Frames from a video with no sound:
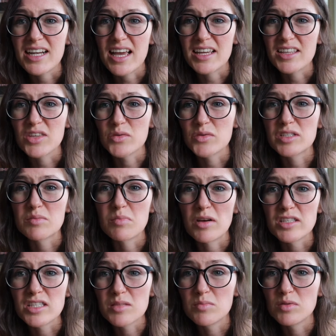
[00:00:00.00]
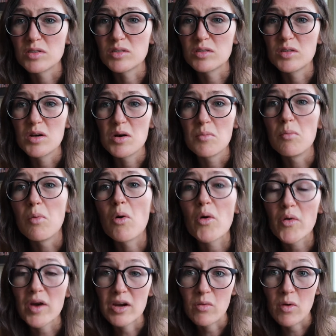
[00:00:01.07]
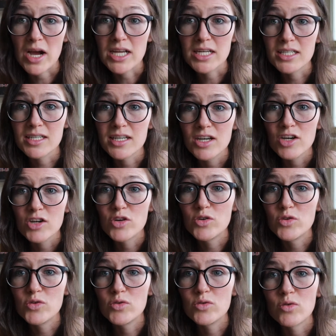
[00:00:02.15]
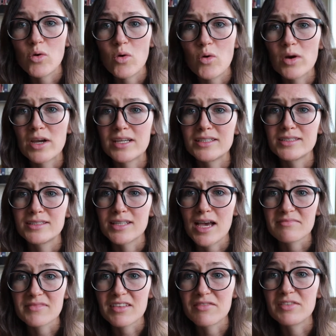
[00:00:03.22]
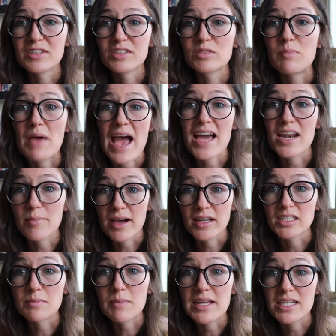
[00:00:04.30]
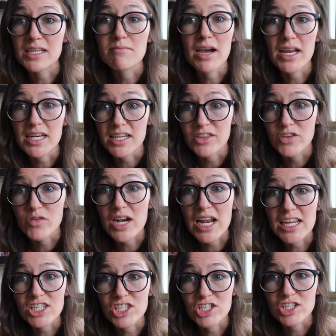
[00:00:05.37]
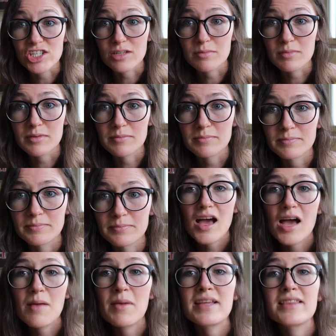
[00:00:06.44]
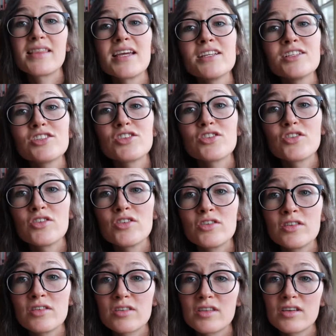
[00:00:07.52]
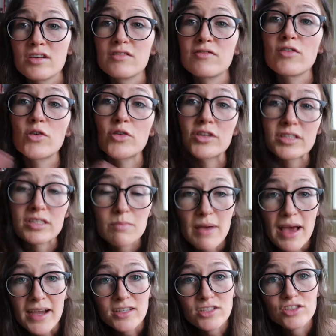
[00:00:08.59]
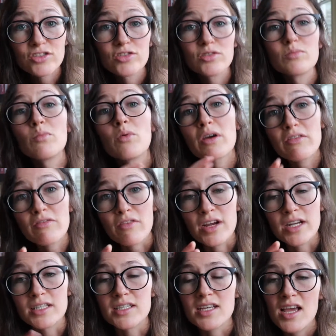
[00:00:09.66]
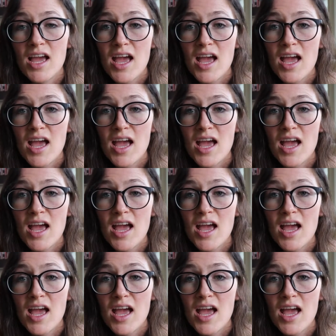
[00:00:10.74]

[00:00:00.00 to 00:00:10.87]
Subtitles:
like the responsible, boring one who always feels bad about spending money in the relationship. I might then turn the focus back to boyfriend